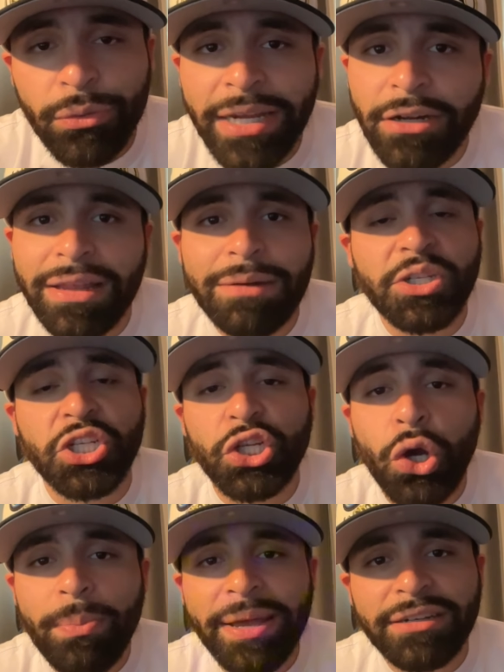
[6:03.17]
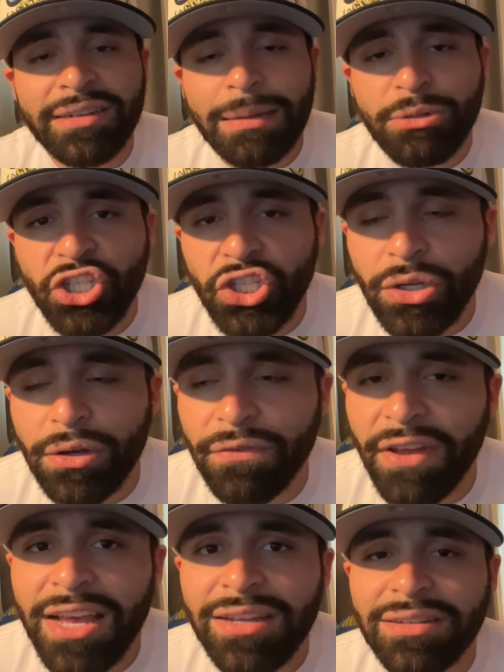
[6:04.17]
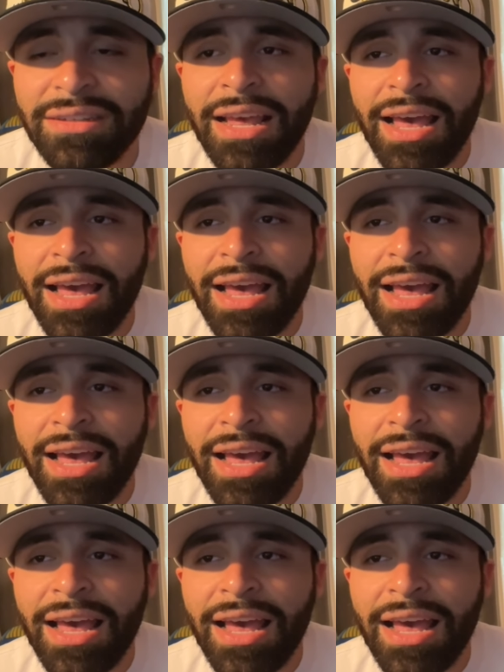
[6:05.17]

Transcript: creator, there is no better time to show your face.